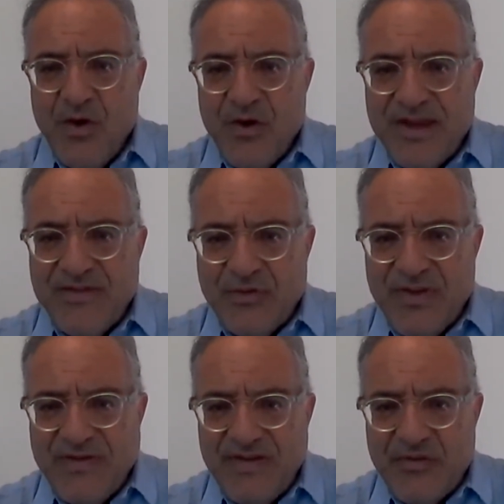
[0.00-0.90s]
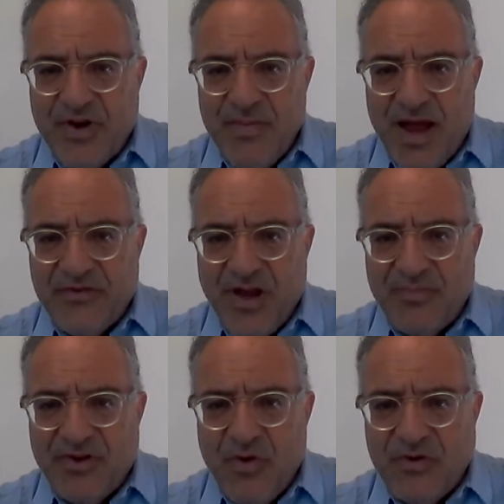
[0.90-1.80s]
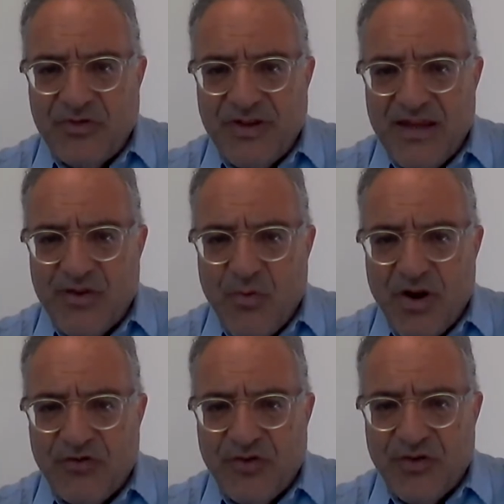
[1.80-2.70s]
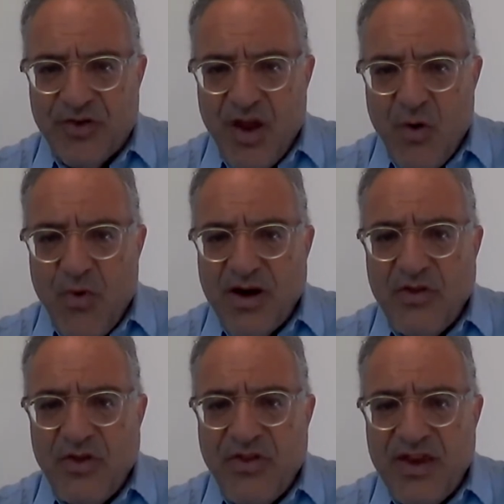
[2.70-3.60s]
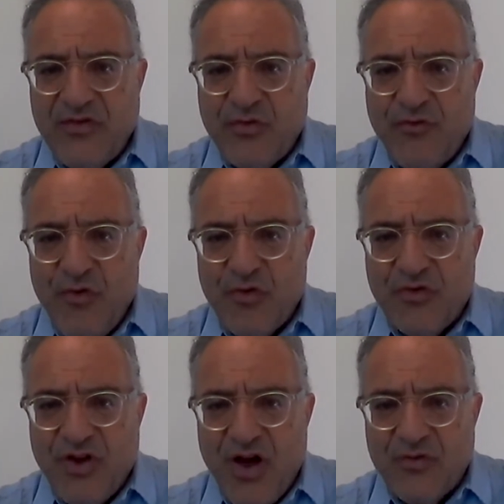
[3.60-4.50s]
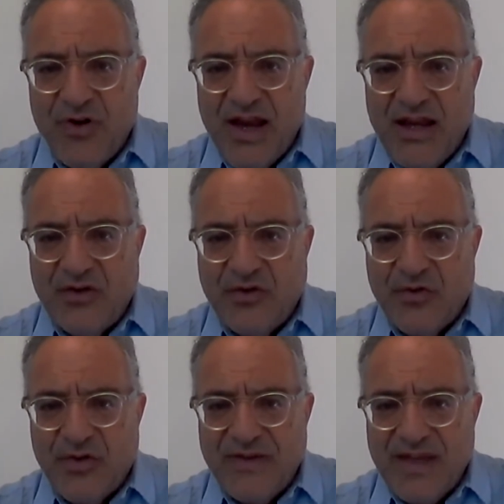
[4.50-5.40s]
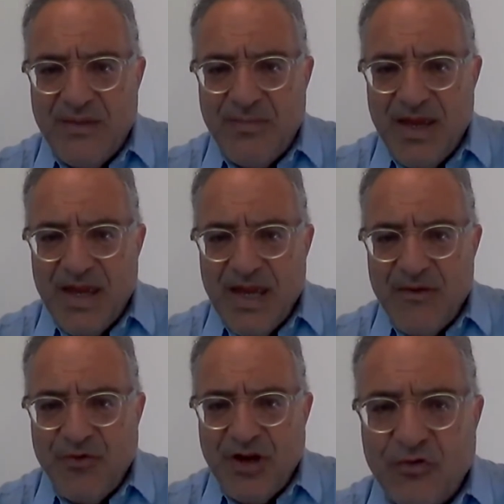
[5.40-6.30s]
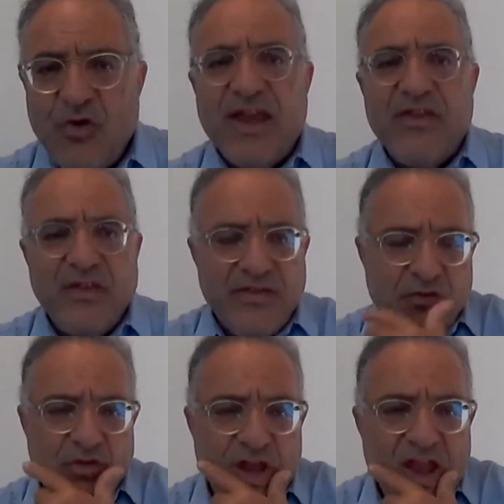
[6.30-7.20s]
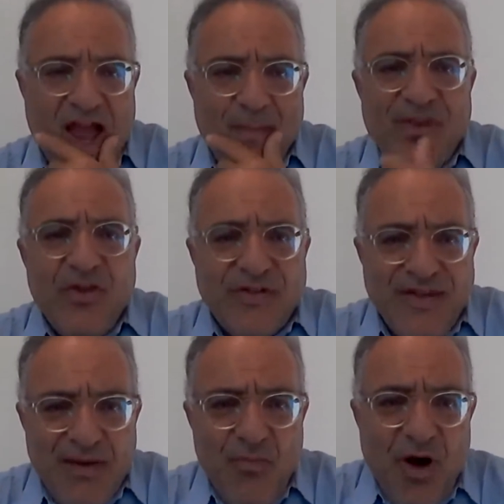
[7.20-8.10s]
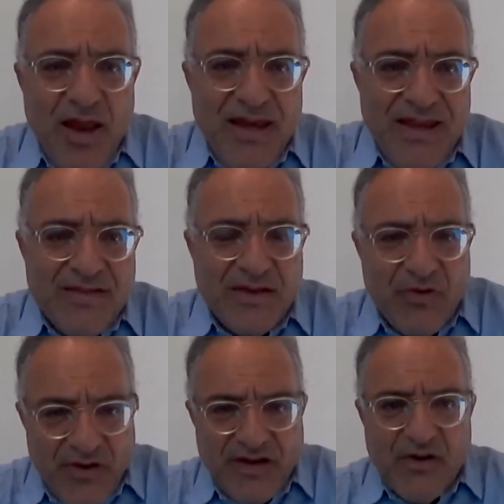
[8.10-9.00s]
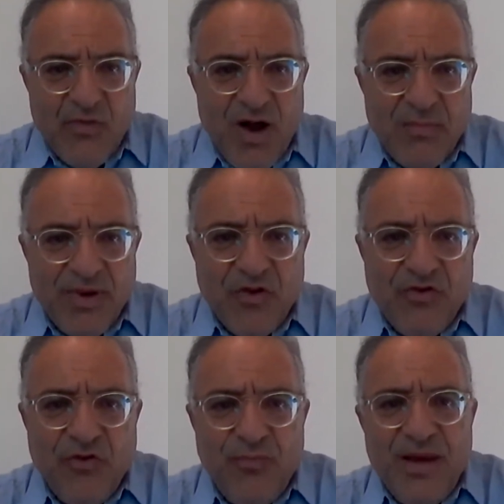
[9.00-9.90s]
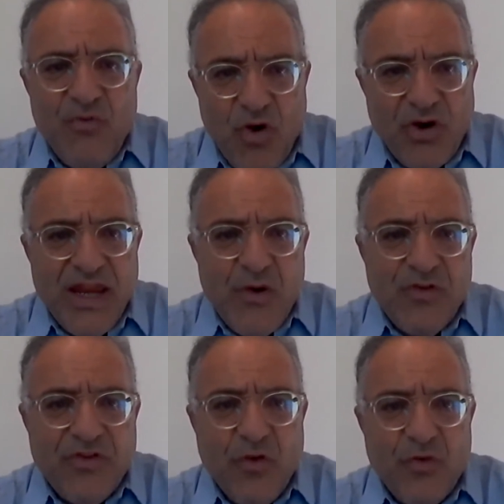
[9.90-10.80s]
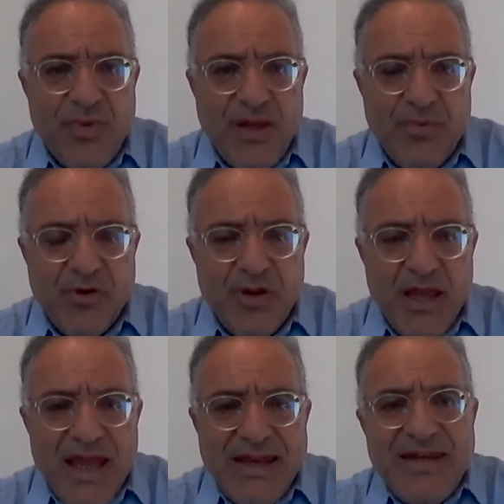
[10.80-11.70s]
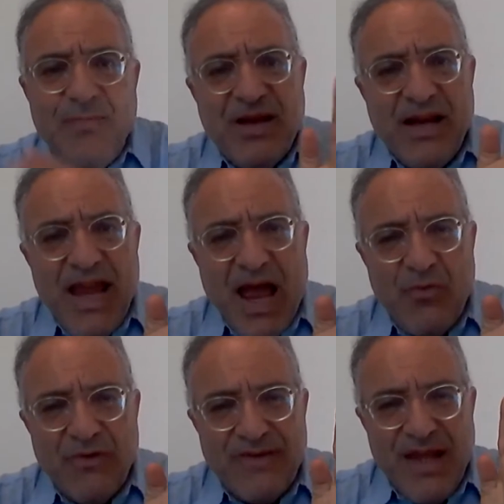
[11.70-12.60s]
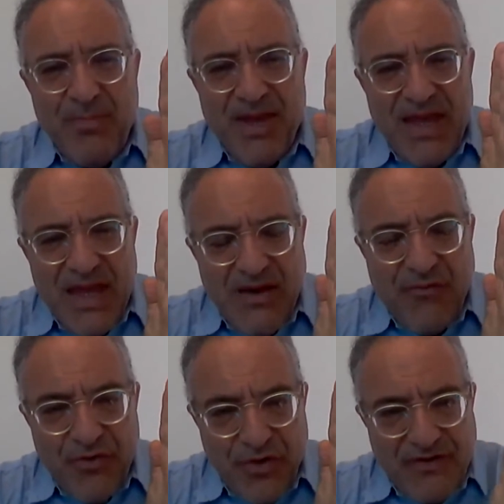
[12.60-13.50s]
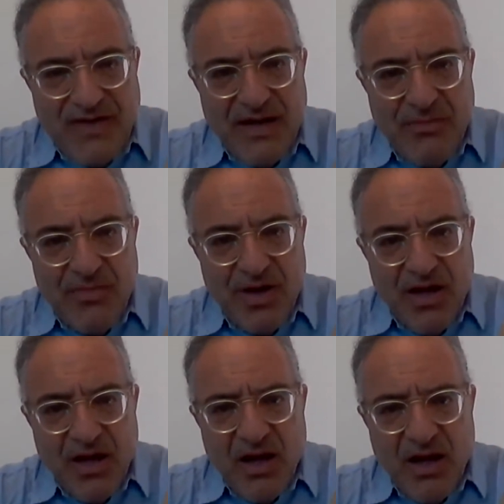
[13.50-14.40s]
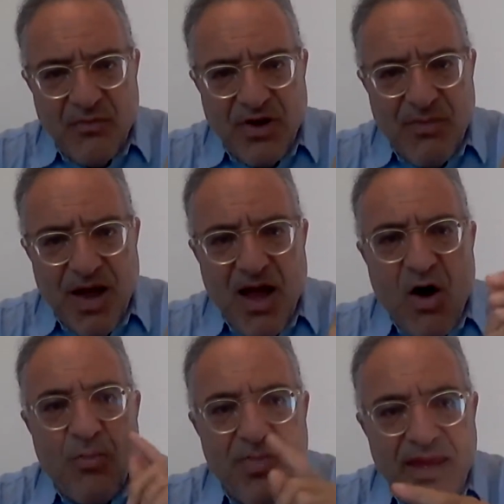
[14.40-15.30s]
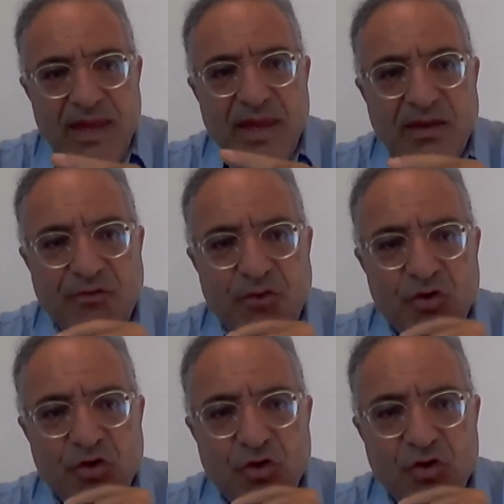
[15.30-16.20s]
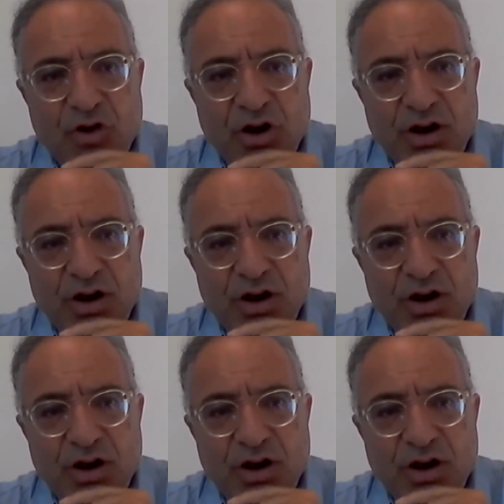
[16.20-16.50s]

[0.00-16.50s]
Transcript: okay, so this is Rima. So I'm going to take the questions. What are the things to focus on related to the team? If we okay, this is good. I mean, the team one is a critical one because you've been working with your people. Typically, I would say being it for the team, Rima, or being it for your,